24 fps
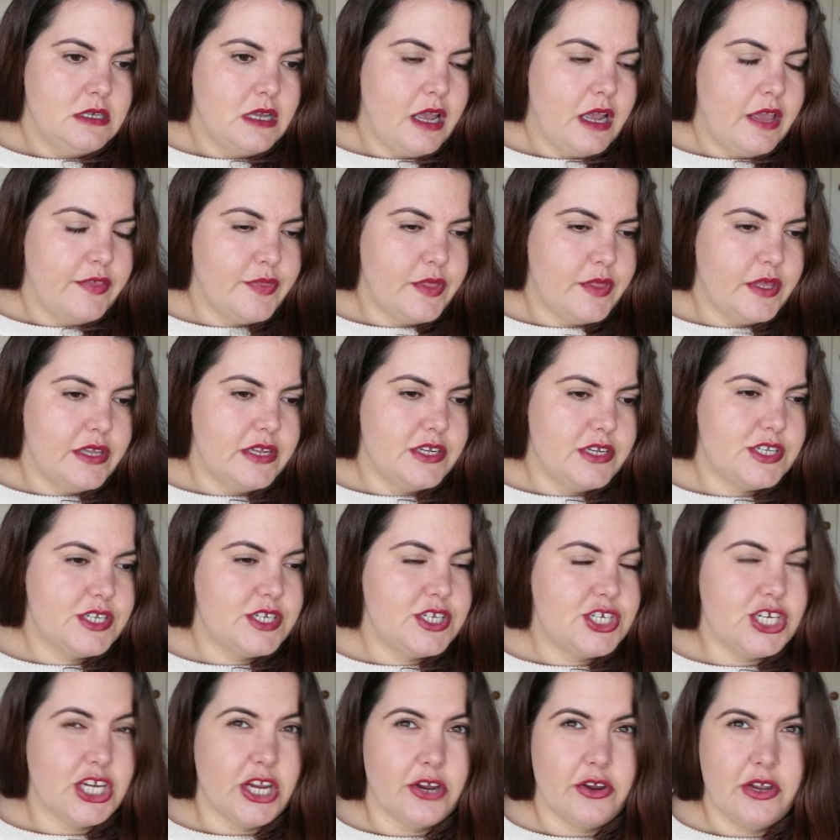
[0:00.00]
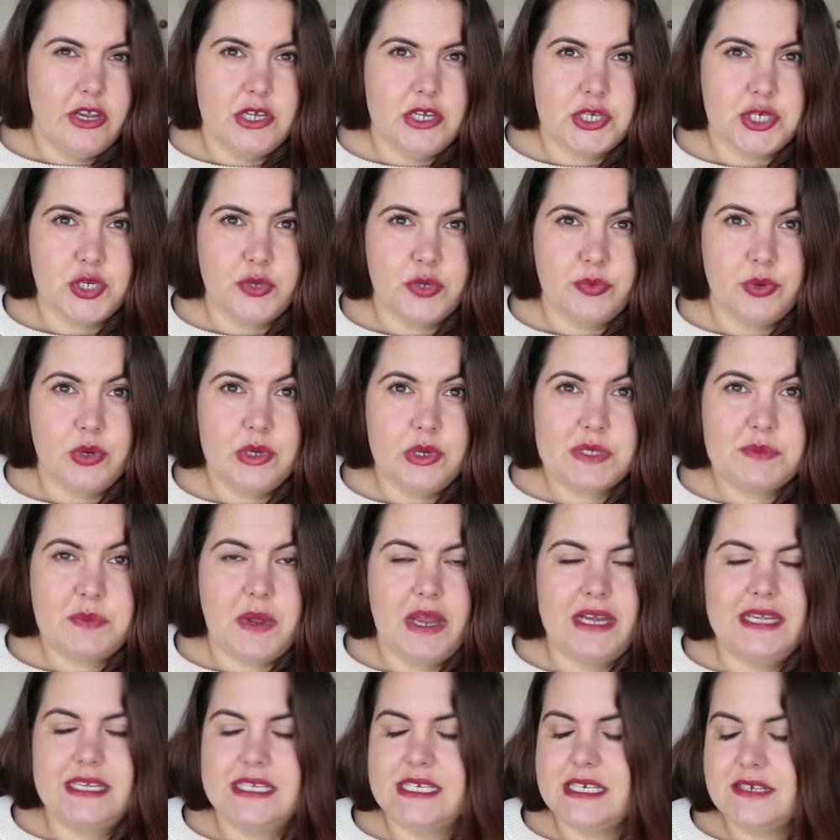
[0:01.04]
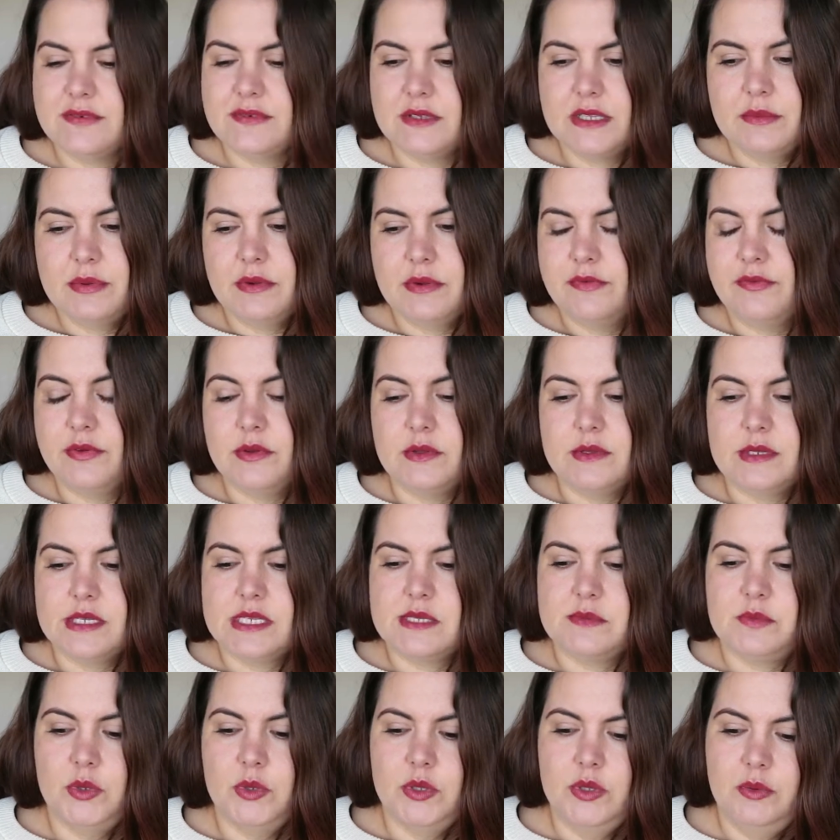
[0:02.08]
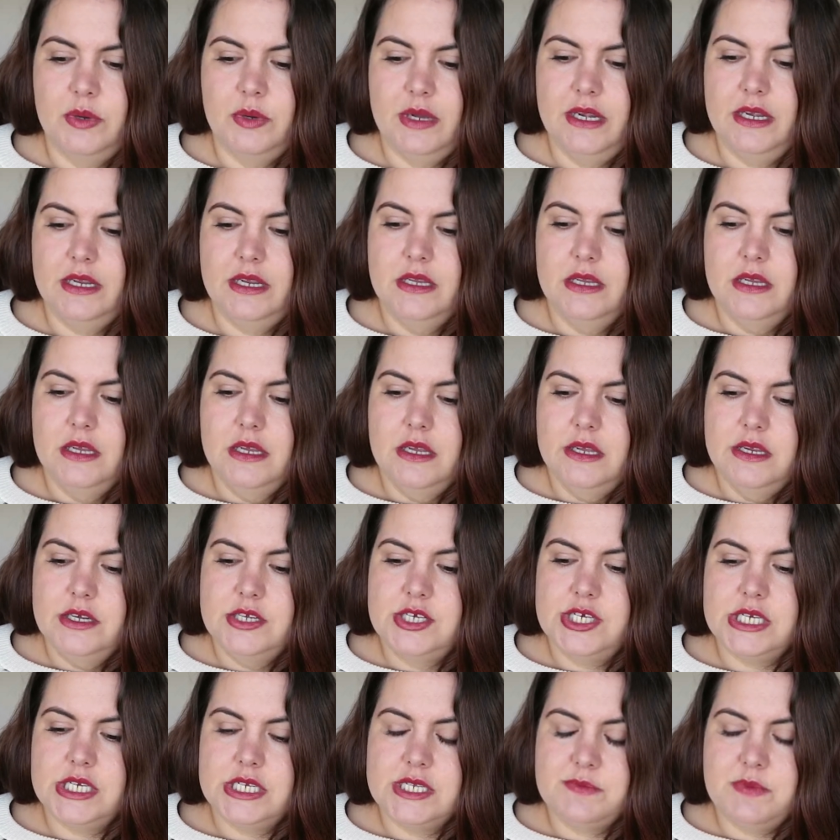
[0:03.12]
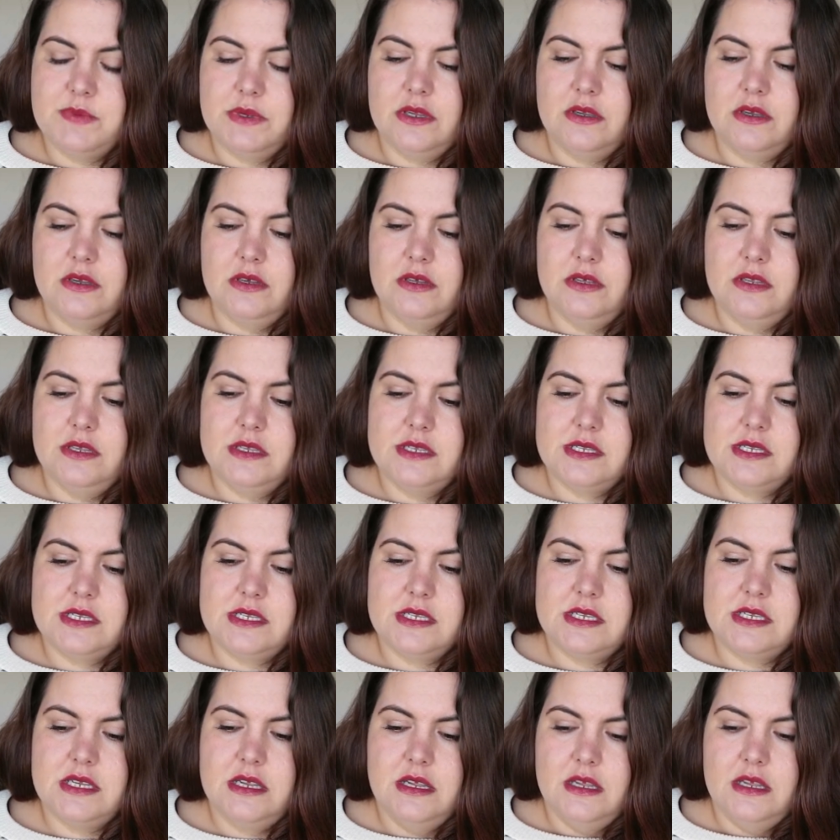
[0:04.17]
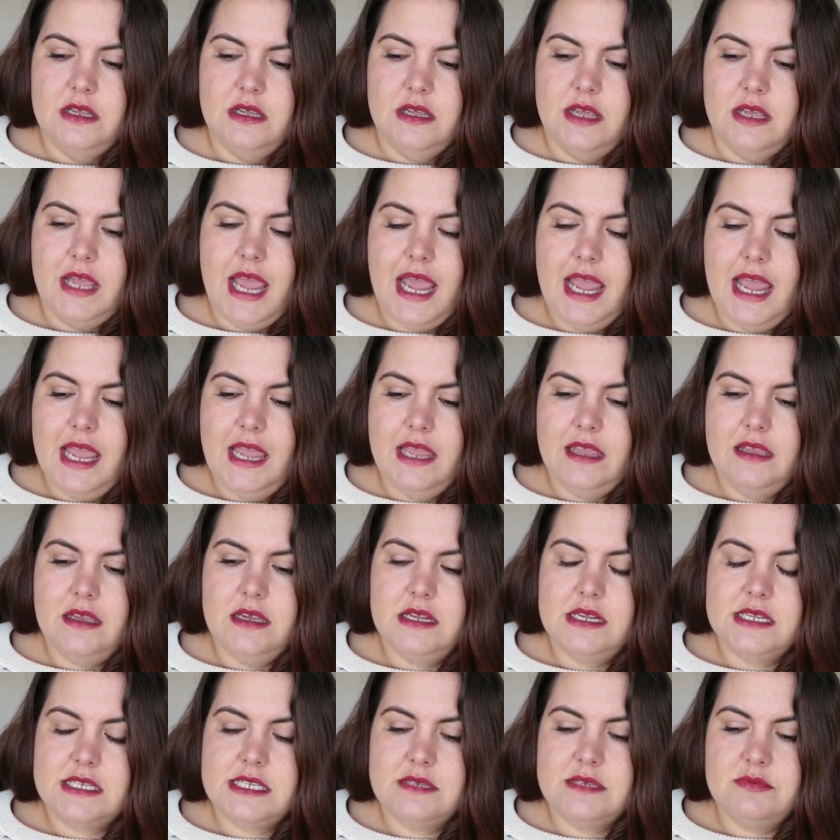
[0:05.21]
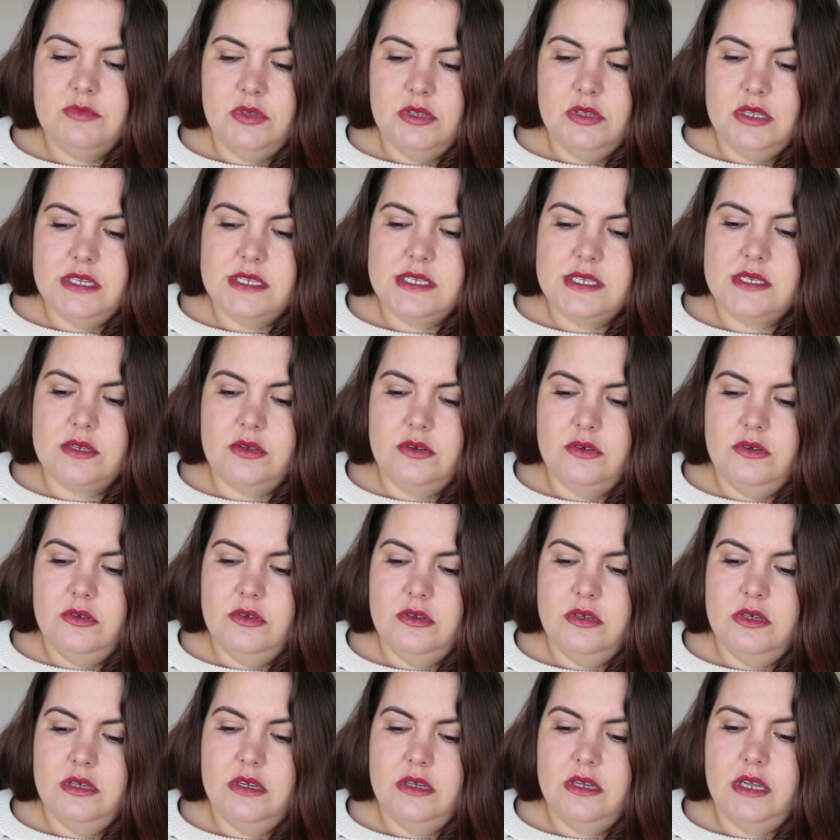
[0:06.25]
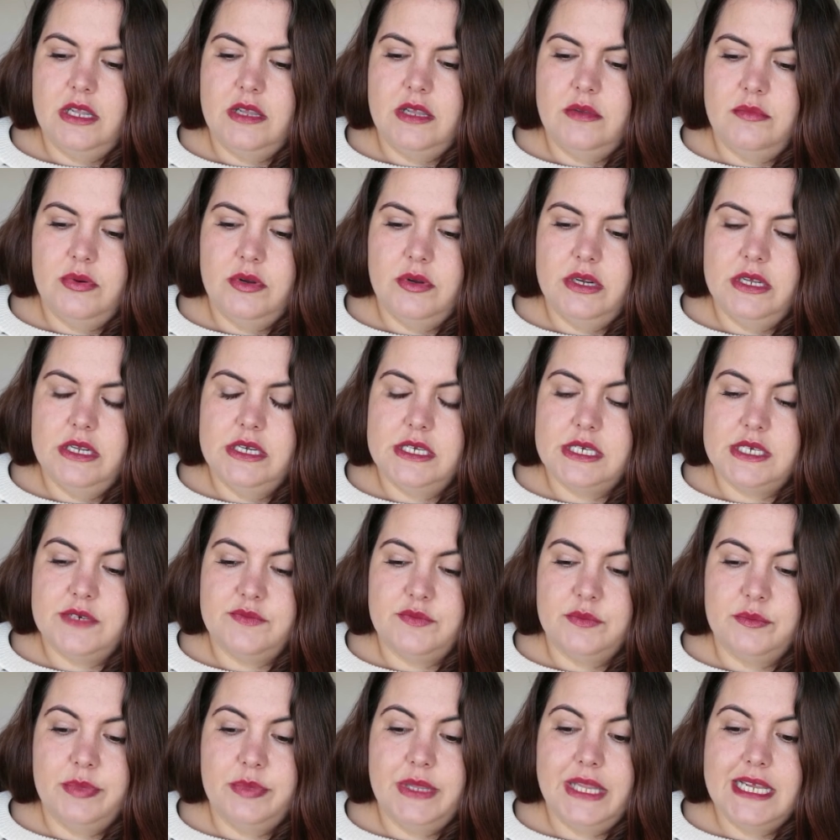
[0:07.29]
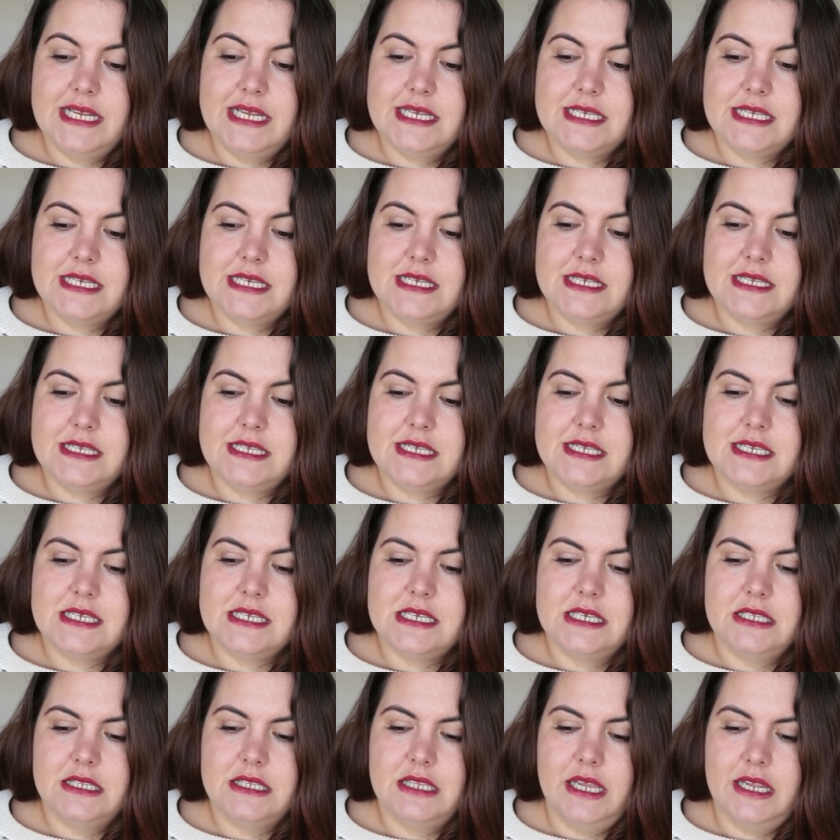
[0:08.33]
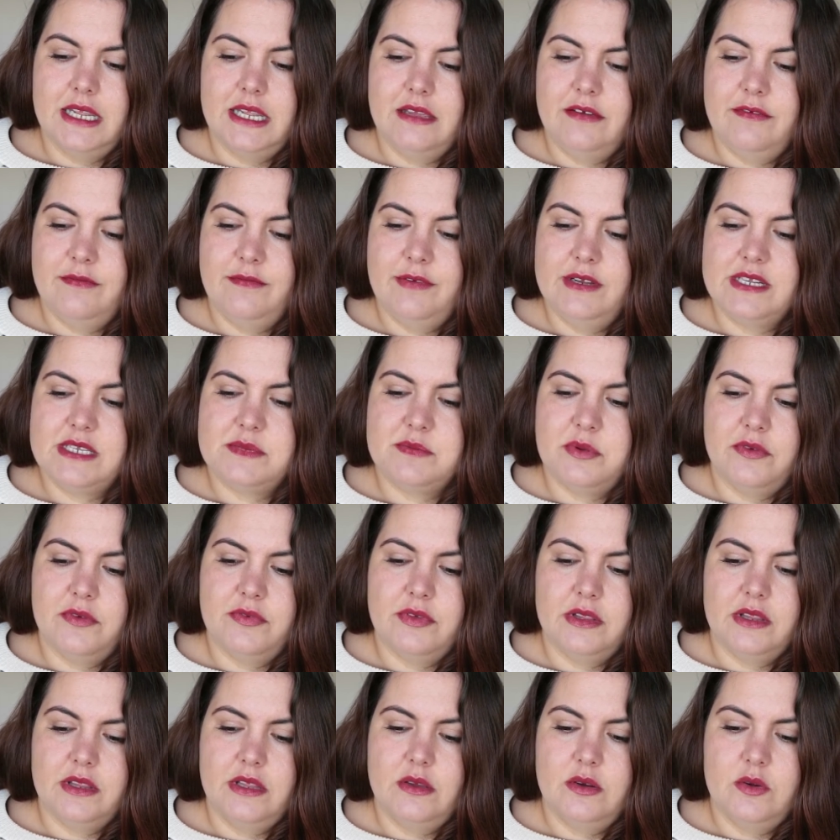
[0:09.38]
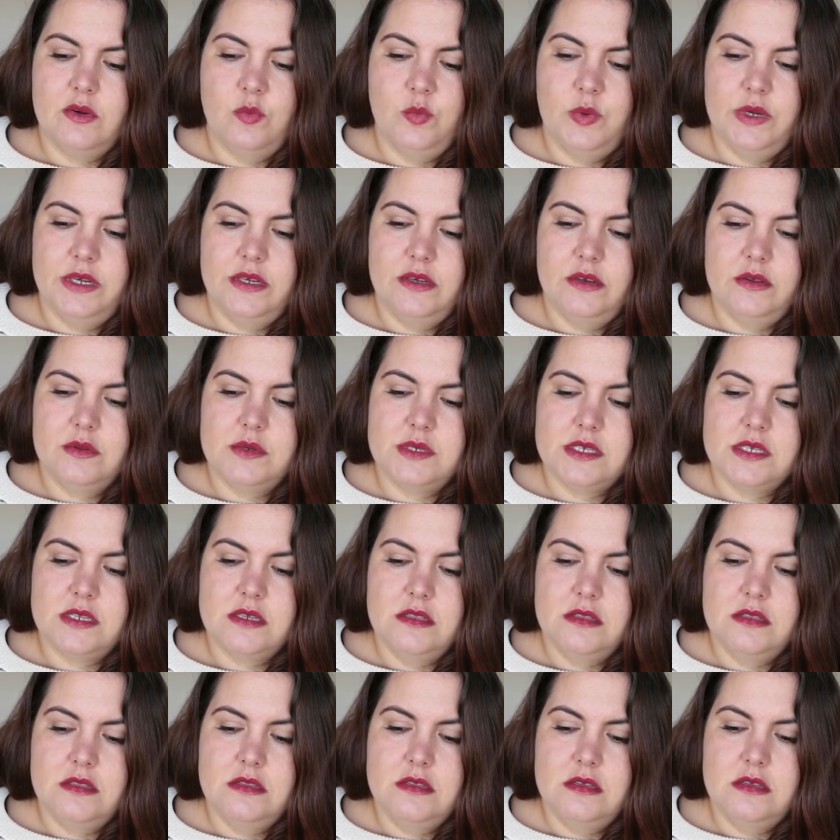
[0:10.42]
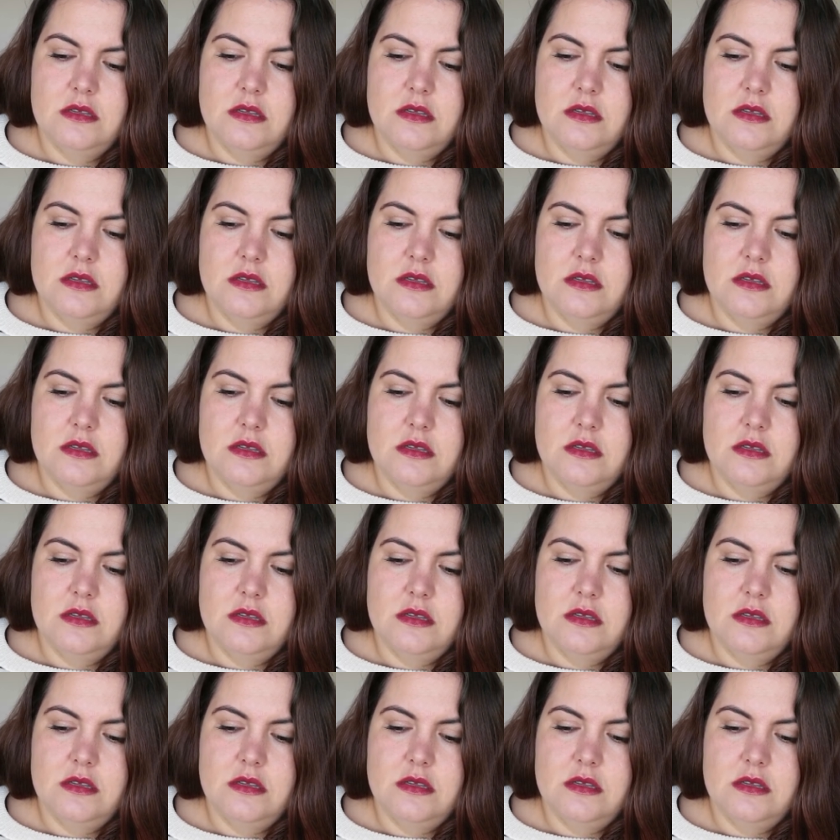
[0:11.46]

I think it's cherry and tuberose, but I definitely prefer the smaller one just because A, it's smaller so I can put it in different places, like it fits perfectly on a windowsill.